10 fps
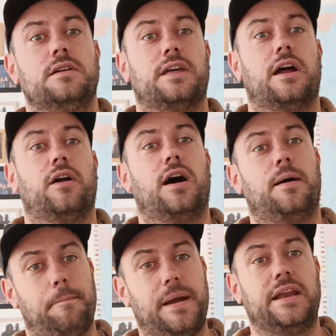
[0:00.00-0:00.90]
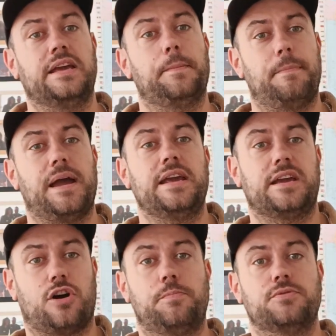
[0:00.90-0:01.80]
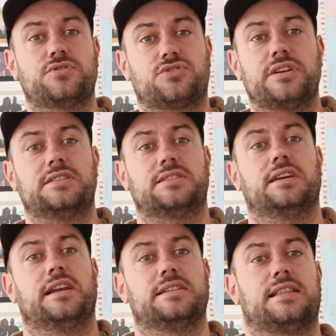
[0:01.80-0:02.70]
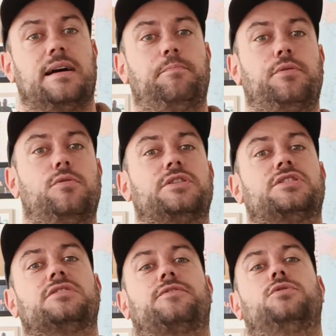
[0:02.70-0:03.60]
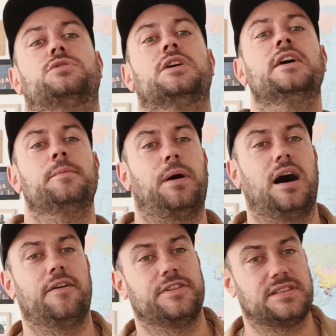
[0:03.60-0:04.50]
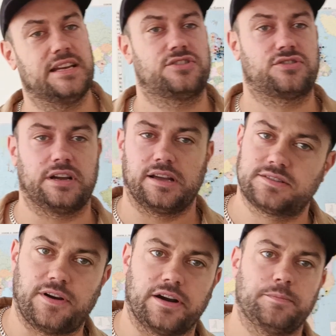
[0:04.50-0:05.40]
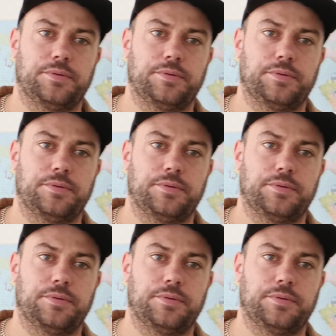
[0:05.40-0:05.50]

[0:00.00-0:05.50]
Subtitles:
There are many cobbled streets in Istanbul, which is of course part of its history. It's very